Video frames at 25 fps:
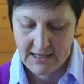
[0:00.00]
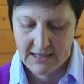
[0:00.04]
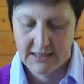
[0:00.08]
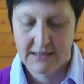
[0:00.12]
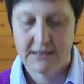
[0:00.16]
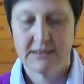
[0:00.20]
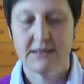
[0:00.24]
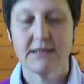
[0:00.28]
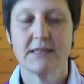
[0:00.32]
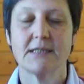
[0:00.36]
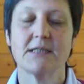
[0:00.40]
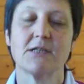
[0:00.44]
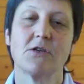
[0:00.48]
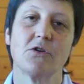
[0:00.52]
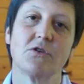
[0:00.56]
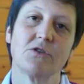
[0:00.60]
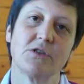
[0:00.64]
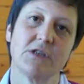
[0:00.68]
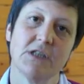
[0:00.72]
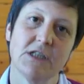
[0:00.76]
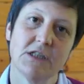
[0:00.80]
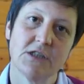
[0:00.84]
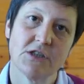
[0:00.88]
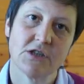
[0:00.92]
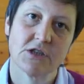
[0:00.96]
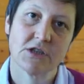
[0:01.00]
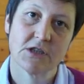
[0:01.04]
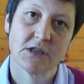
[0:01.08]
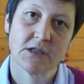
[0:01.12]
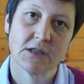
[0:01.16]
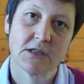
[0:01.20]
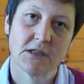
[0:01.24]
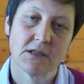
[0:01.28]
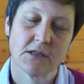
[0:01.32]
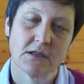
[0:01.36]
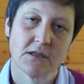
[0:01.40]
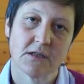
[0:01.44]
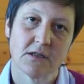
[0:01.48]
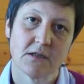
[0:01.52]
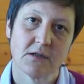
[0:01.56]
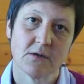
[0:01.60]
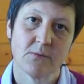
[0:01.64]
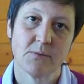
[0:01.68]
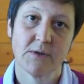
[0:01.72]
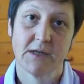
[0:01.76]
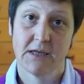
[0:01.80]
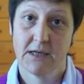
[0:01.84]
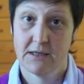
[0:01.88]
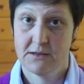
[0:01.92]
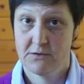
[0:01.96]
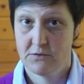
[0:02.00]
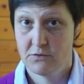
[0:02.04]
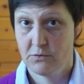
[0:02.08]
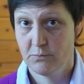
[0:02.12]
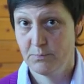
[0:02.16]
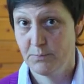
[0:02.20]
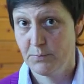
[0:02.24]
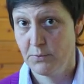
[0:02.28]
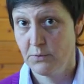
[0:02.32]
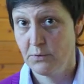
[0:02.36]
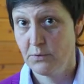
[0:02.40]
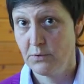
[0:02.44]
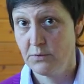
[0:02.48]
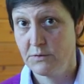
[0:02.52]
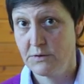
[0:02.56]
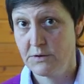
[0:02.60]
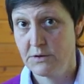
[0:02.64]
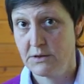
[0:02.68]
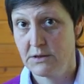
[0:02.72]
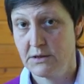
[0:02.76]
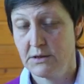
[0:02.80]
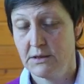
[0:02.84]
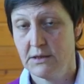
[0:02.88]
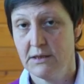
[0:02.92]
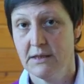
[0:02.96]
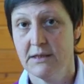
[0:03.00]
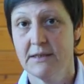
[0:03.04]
In this condition, we can suppose